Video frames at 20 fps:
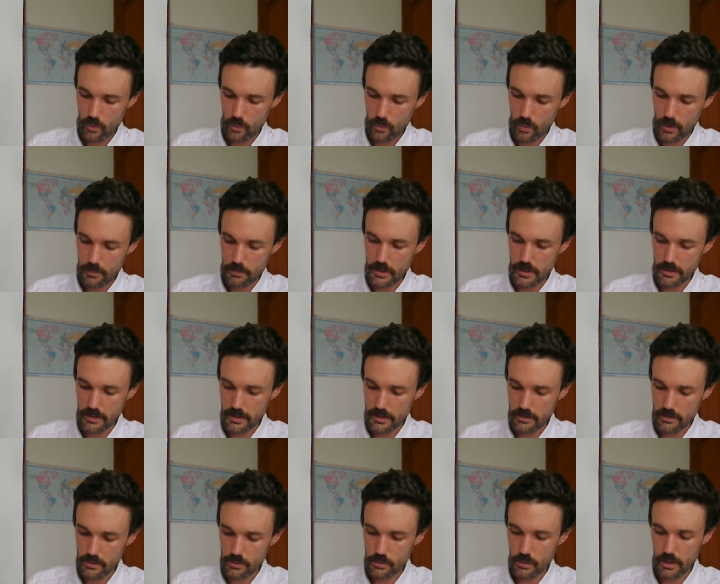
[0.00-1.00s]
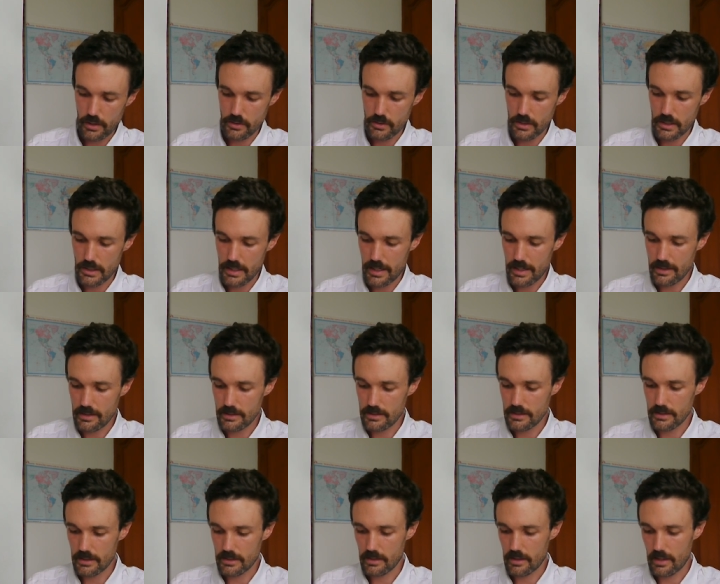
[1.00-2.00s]

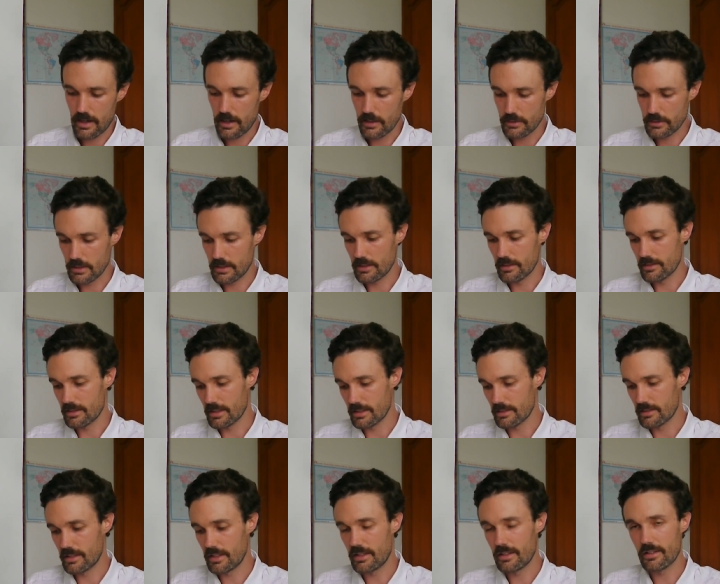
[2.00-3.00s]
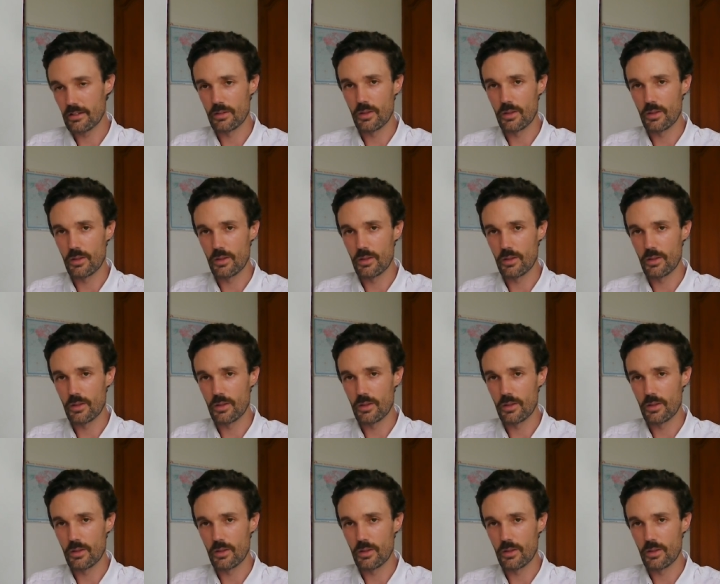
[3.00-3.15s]
1,286,016